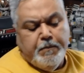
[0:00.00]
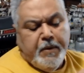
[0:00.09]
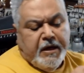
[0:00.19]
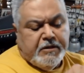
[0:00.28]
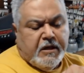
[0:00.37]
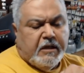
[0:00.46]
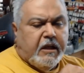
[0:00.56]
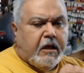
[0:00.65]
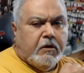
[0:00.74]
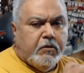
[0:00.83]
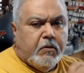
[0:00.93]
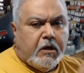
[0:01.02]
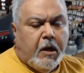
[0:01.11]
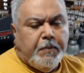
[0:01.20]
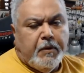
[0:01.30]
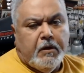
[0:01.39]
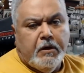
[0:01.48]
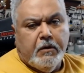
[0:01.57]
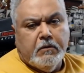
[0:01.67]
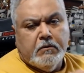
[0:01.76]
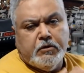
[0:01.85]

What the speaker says: base, I think I'll do a couple of little